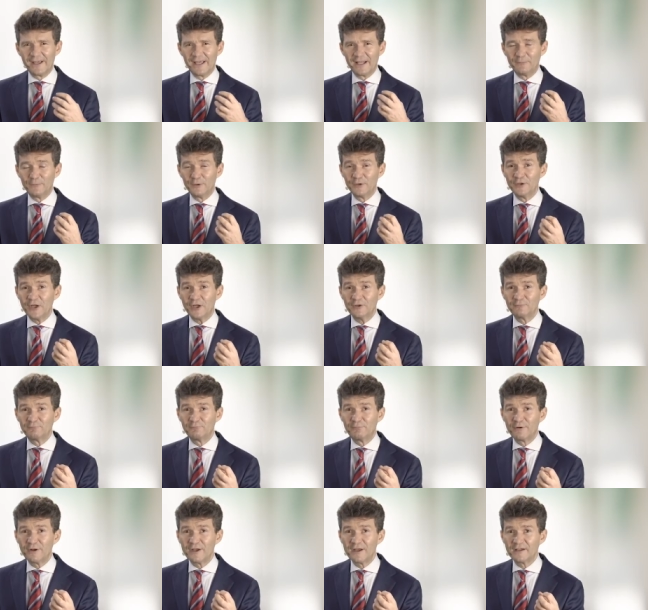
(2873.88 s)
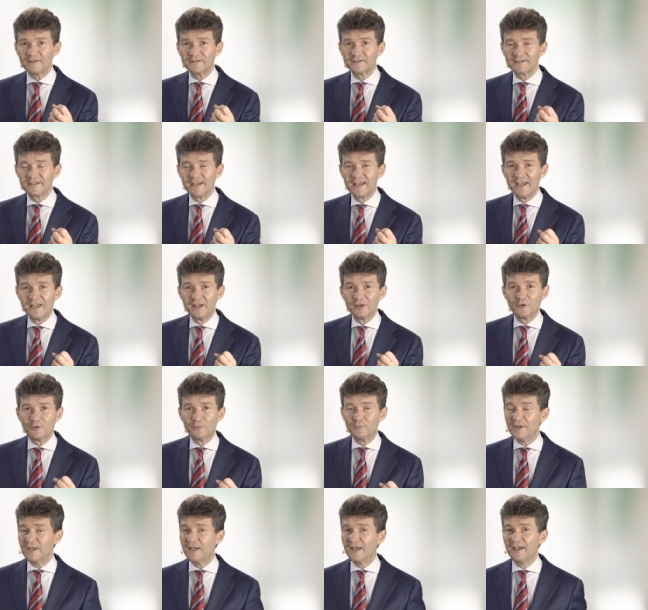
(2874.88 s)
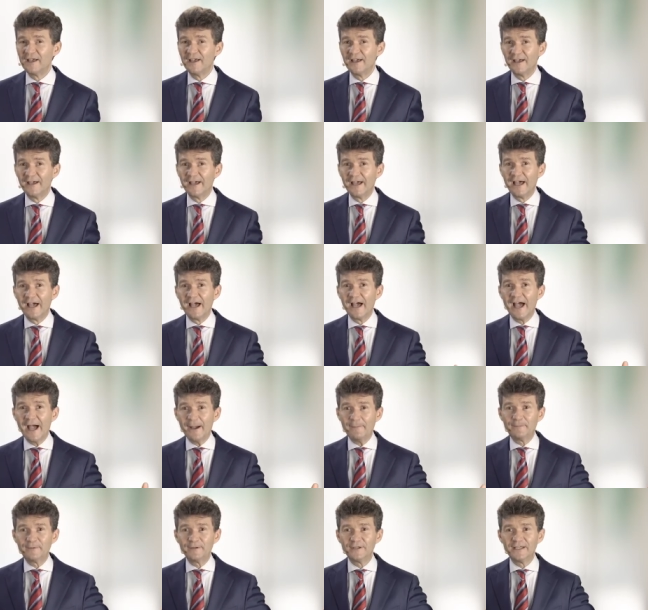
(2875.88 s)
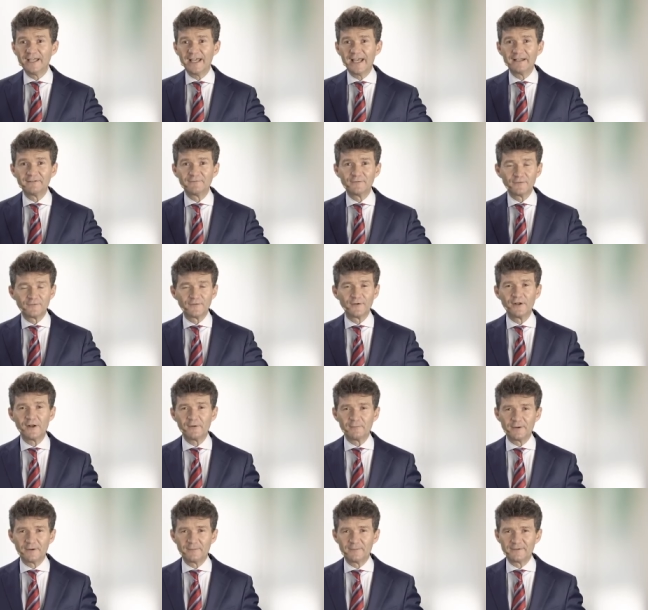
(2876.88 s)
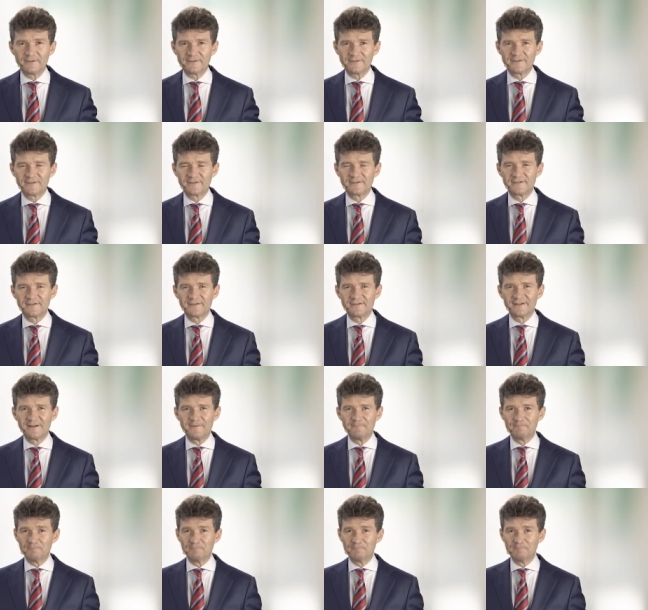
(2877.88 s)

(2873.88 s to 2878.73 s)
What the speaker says: It will not bring us to be happy and fulfill our purpose.